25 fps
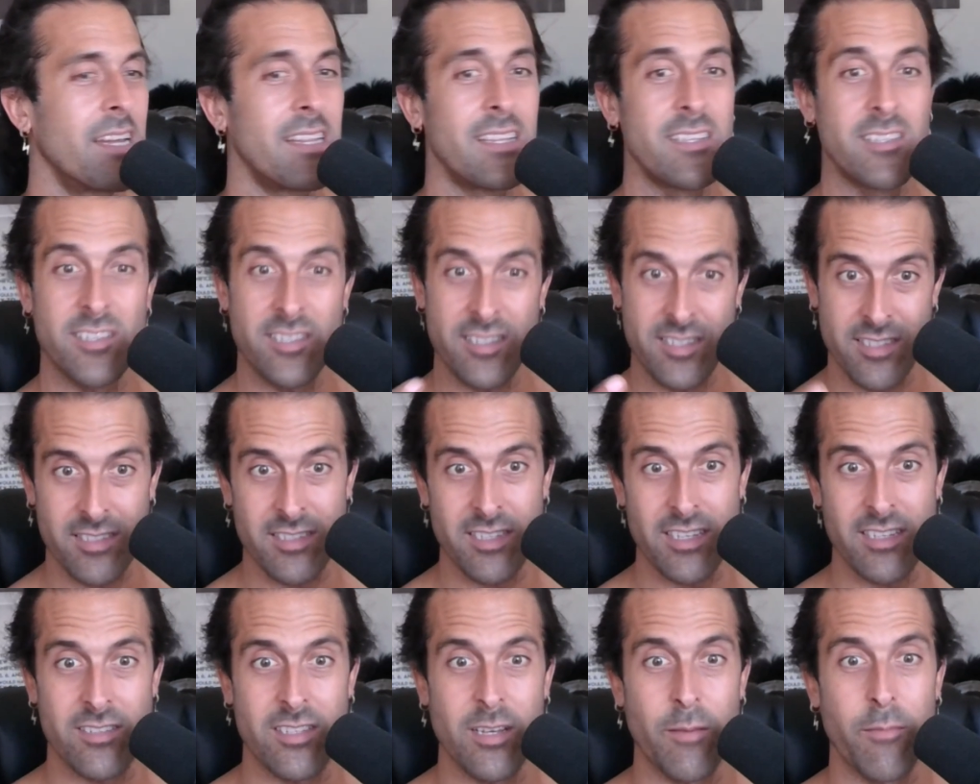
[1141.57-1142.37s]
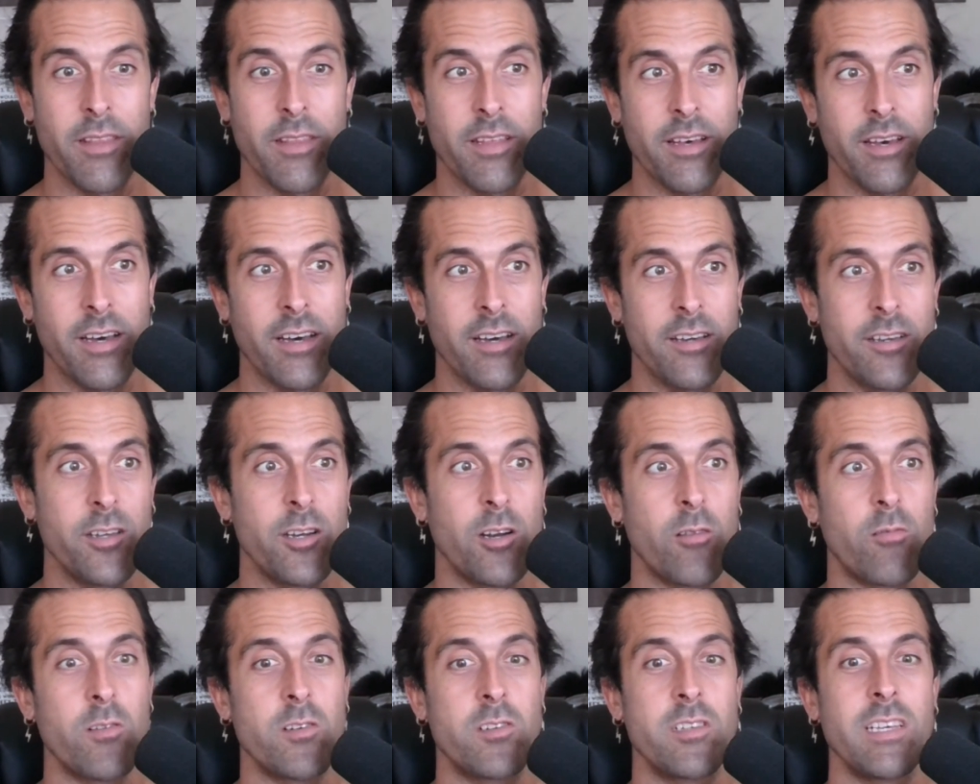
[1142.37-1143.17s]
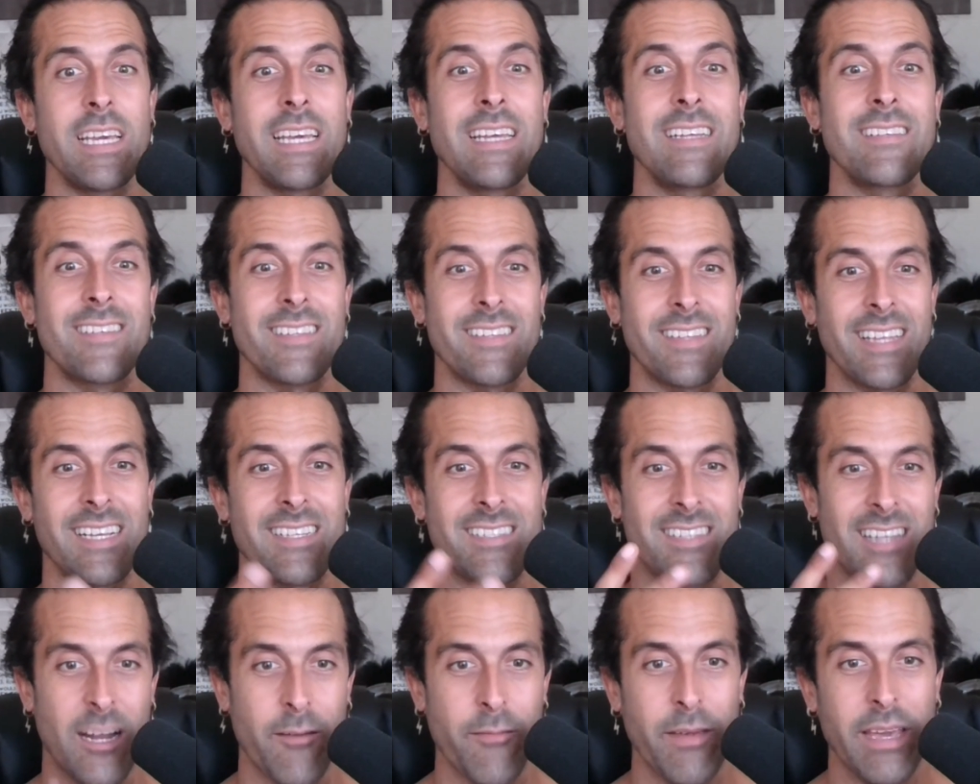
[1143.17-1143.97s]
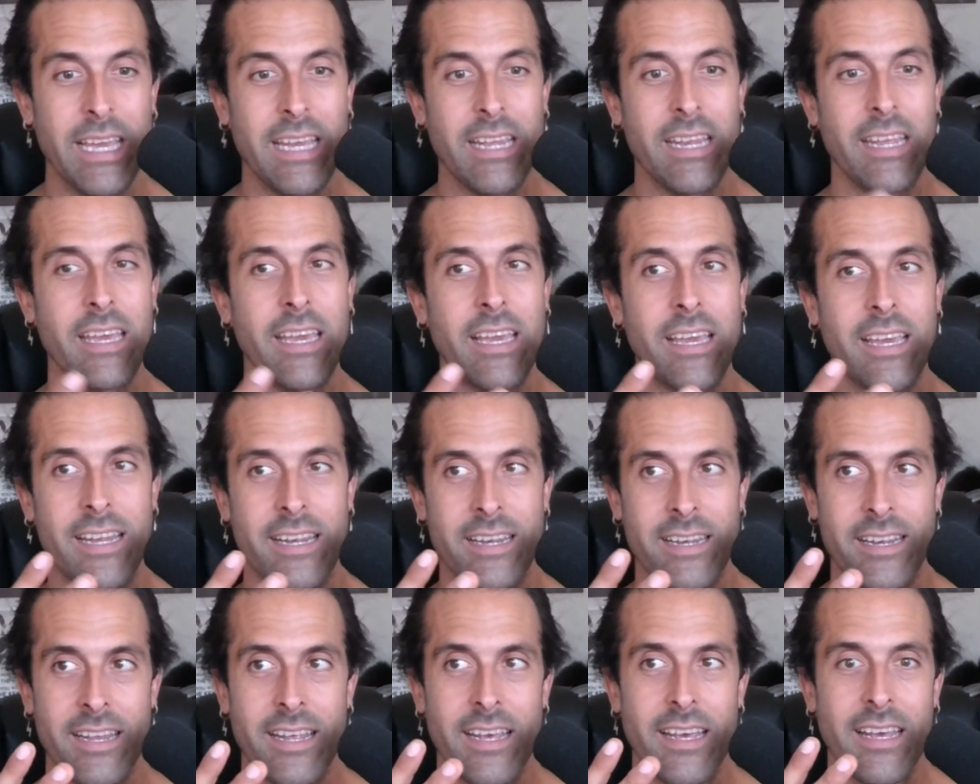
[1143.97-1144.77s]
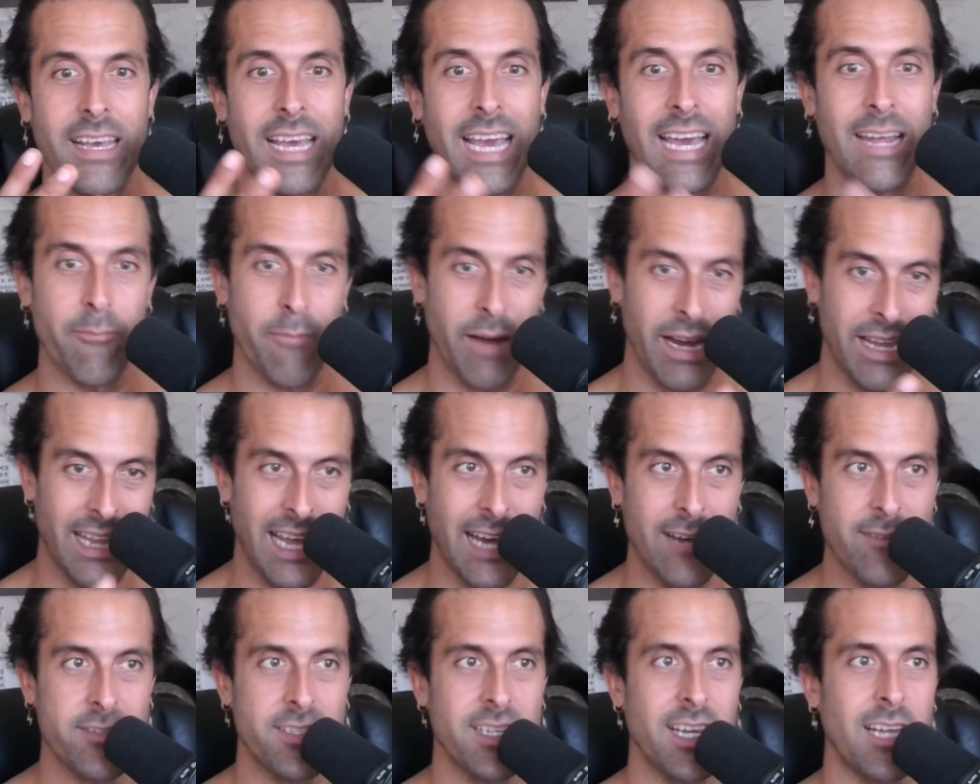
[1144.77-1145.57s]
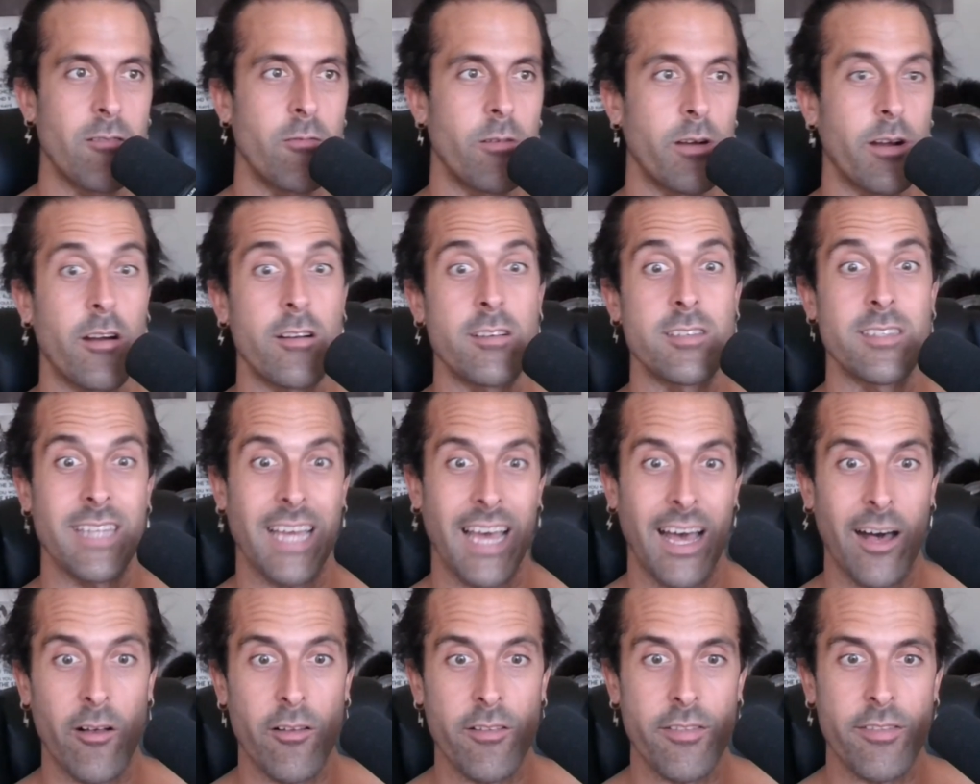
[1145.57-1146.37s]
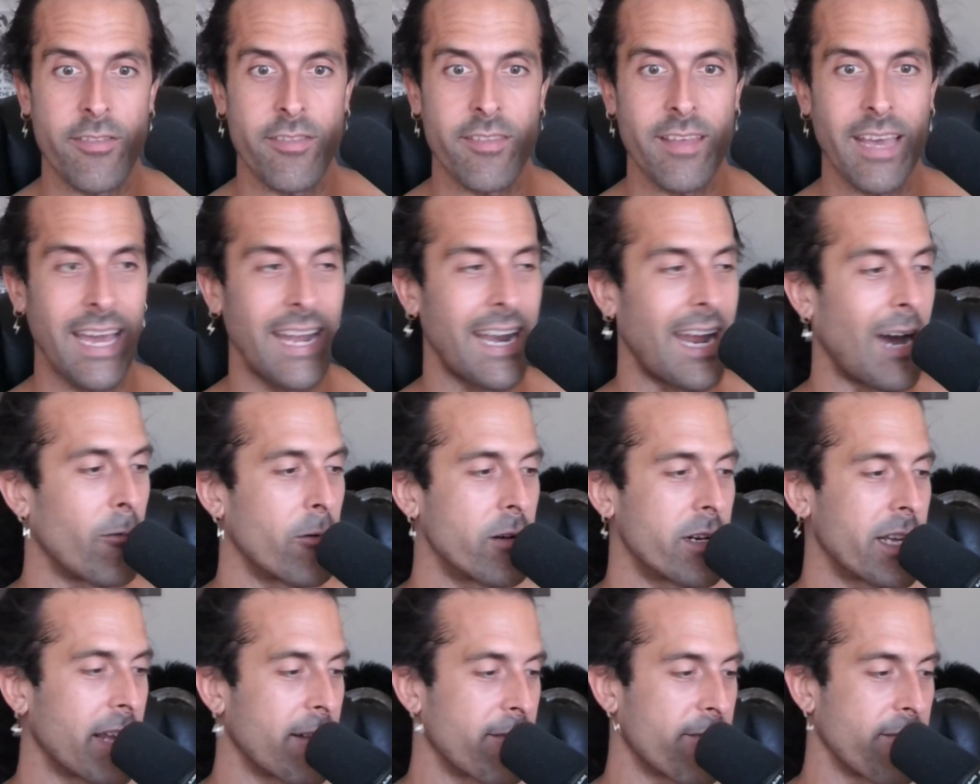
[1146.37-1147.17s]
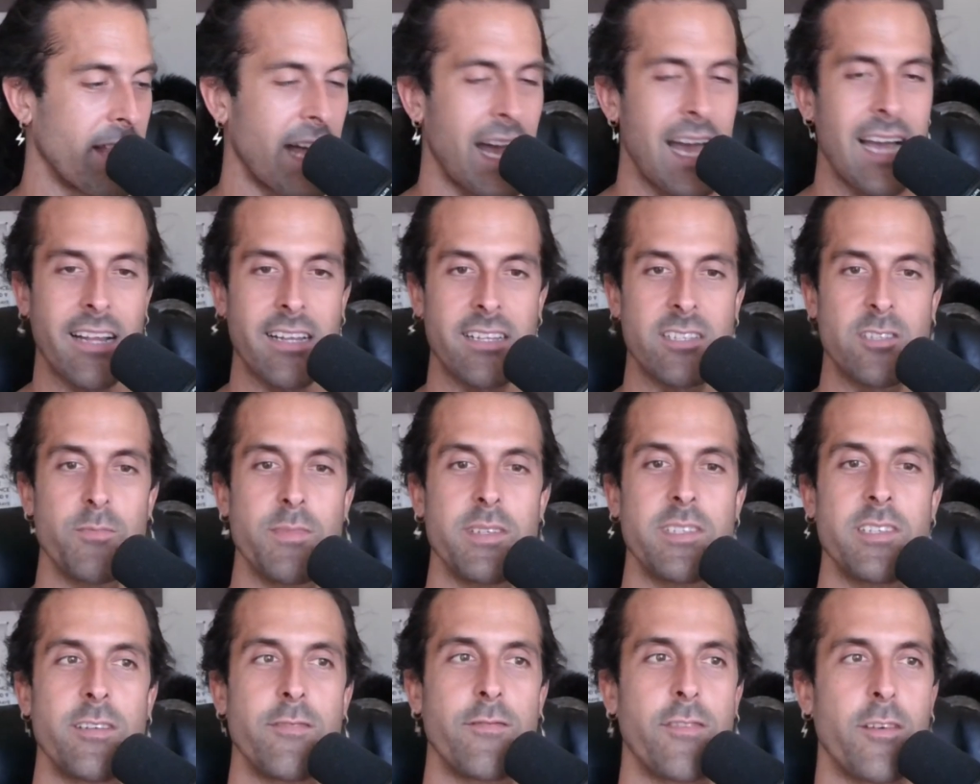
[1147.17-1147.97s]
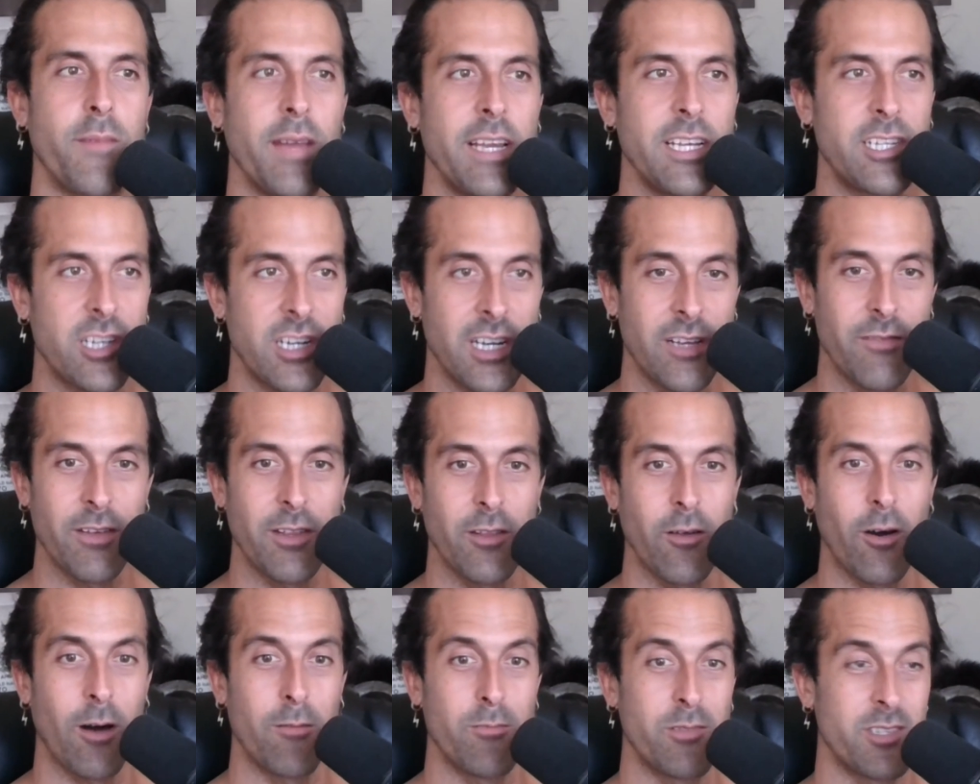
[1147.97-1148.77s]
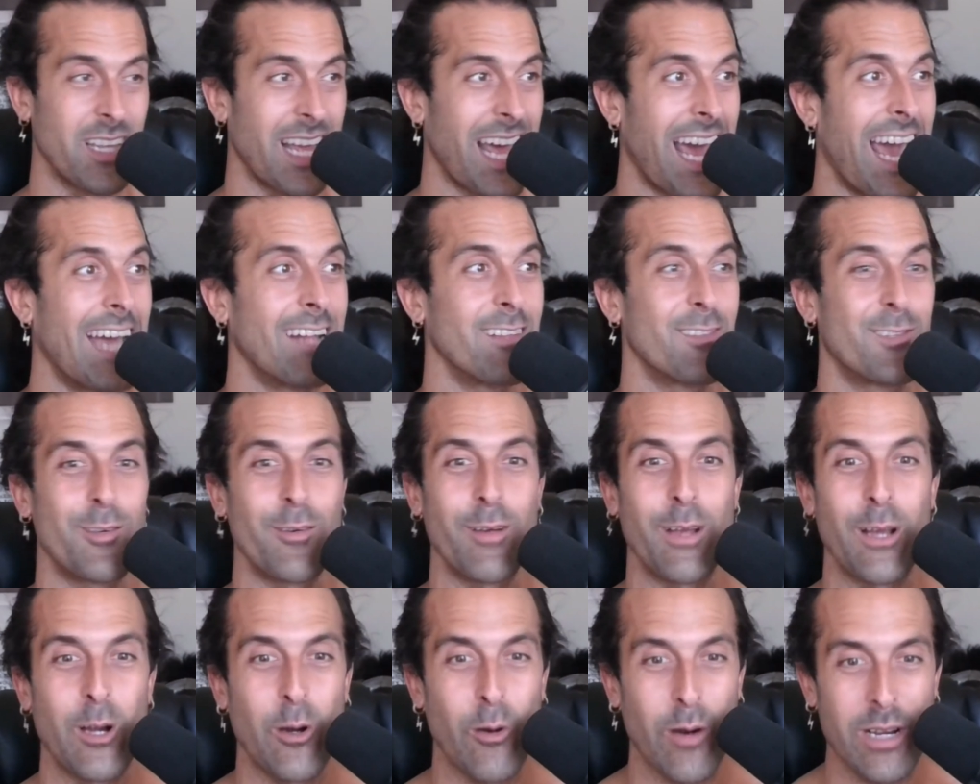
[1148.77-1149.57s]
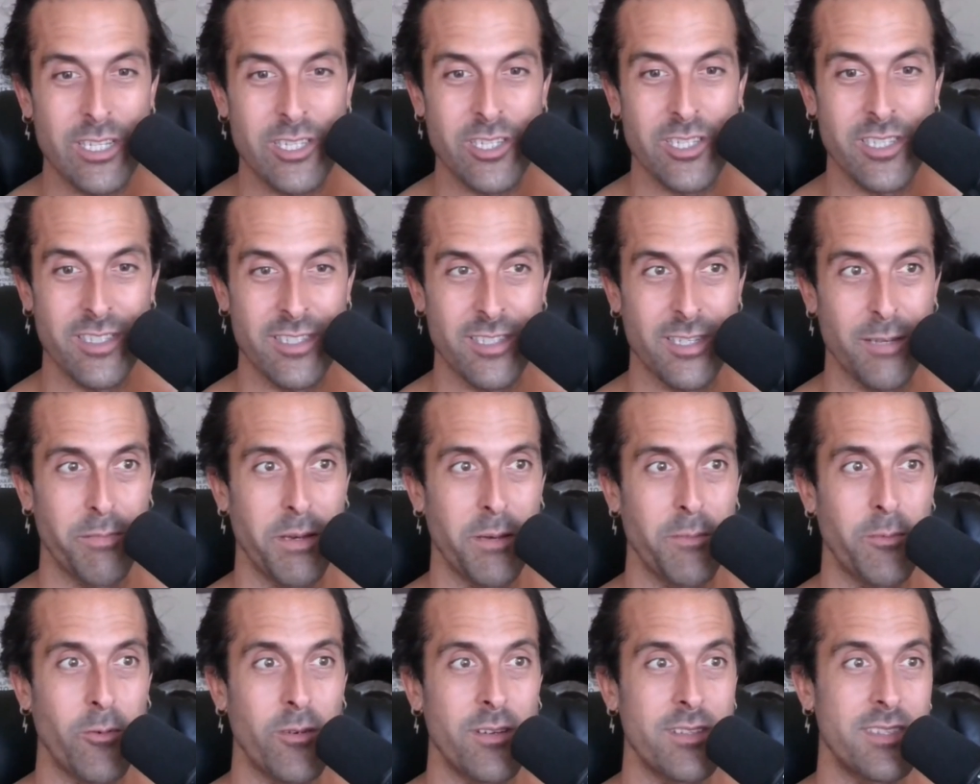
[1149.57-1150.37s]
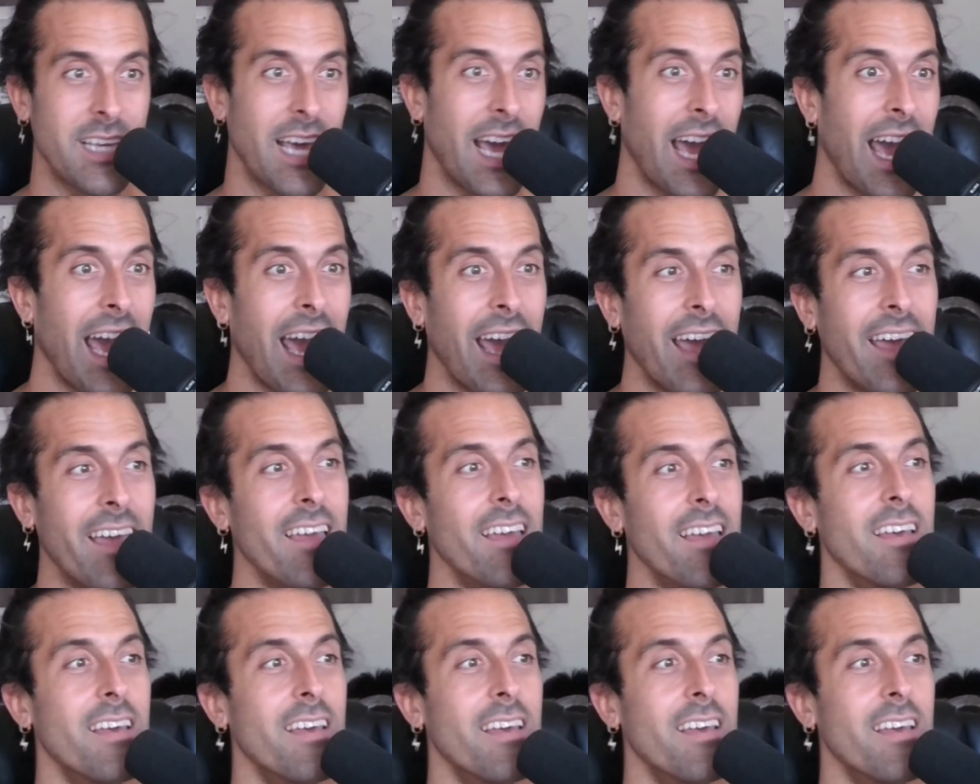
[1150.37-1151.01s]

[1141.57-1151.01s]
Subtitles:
this is some of the, routines and things that I'm eating and my lifestyle in regards to health. And I would get flagged as misinformation, even though I'm just answering questions that people would say, hey,